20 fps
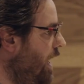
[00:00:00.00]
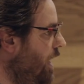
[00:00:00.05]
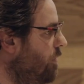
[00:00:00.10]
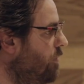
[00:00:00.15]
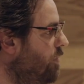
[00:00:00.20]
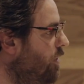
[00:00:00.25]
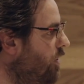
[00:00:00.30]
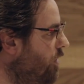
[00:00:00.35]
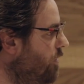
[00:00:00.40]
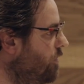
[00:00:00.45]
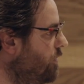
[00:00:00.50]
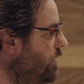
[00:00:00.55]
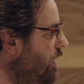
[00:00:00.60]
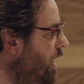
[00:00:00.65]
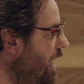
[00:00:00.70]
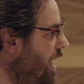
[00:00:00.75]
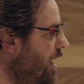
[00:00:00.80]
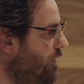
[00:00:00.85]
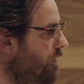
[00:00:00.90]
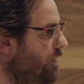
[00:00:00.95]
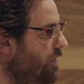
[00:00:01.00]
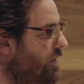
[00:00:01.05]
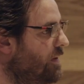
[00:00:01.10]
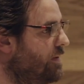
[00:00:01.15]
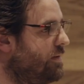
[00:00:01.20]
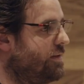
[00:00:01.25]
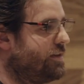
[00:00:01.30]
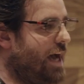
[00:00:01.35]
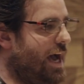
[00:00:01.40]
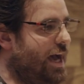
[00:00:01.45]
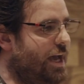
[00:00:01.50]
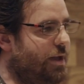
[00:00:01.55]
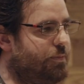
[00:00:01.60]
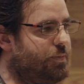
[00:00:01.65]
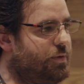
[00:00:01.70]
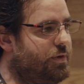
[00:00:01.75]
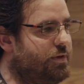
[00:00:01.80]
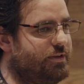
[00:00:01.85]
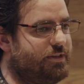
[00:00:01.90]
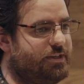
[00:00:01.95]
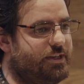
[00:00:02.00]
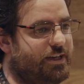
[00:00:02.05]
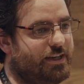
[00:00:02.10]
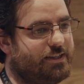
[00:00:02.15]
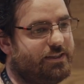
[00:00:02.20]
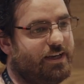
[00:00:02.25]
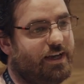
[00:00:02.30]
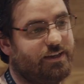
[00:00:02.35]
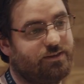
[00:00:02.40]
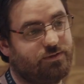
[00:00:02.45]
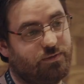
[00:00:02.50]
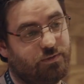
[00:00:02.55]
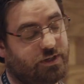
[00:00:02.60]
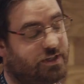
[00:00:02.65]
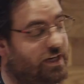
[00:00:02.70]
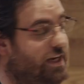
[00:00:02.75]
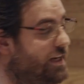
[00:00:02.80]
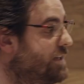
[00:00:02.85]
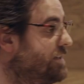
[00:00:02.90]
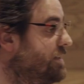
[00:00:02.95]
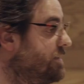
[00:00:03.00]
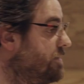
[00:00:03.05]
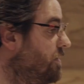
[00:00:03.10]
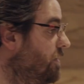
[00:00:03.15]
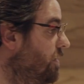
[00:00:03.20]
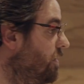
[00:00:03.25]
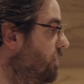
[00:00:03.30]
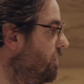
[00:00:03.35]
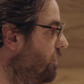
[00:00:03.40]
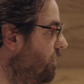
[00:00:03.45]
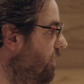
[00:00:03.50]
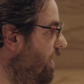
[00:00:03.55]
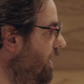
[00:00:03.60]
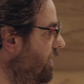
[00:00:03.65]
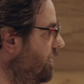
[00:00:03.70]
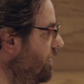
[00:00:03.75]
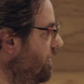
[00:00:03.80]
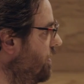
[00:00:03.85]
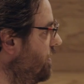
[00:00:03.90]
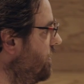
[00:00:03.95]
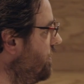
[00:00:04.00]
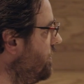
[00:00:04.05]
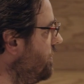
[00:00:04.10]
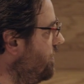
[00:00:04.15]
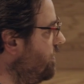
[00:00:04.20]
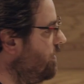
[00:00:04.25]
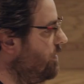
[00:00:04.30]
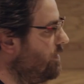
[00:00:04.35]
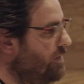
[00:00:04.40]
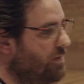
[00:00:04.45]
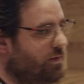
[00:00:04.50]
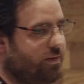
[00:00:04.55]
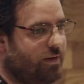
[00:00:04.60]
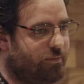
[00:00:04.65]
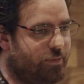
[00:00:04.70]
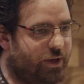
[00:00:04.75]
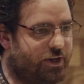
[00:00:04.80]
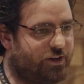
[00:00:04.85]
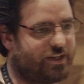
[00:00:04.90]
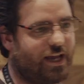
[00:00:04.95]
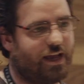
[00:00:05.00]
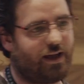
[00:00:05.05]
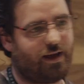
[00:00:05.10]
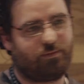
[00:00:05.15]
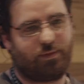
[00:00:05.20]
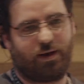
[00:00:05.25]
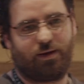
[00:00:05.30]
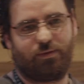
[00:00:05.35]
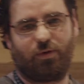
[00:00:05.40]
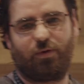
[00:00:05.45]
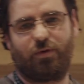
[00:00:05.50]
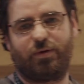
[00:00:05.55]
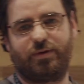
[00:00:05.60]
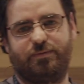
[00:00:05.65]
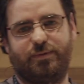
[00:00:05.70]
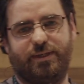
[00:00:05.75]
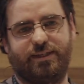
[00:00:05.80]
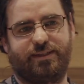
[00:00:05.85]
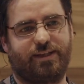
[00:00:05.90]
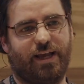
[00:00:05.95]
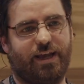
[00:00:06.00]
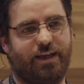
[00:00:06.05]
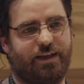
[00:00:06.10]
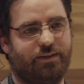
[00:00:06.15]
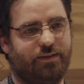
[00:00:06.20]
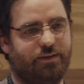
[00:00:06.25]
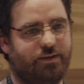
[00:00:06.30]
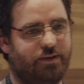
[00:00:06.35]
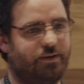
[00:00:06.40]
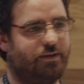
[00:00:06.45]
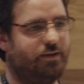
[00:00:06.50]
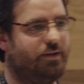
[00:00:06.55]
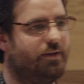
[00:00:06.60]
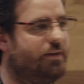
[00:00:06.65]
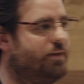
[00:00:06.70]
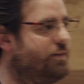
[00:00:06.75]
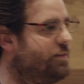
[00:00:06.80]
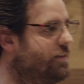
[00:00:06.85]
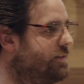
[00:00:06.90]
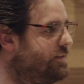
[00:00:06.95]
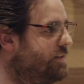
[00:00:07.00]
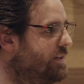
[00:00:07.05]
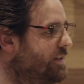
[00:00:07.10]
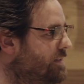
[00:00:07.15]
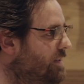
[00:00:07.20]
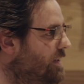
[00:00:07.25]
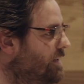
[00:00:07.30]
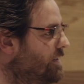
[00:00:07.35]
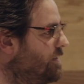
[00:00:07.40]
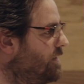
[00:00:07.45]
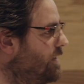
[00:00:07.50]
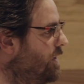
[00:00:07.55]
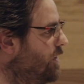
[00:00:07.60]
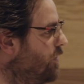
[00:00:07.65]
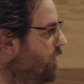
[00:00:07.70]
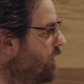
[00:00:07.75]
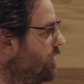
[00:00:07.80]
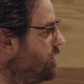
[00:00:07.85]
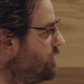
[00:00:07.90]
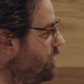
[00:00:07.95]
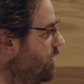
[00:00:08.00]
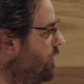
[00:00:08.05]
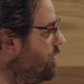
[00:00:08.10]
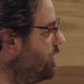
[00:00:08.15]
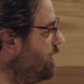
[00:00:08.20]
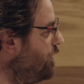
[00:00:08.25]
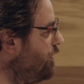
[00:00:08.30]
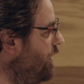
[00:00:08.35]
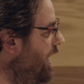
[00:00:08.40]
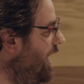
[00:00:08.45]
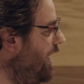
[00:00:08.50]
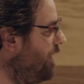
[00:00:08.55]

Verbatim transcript: and boom, you have typed CSS, which I guess is cool, right? Because I am, I'm always mistaking the, the CSS keyword, so if I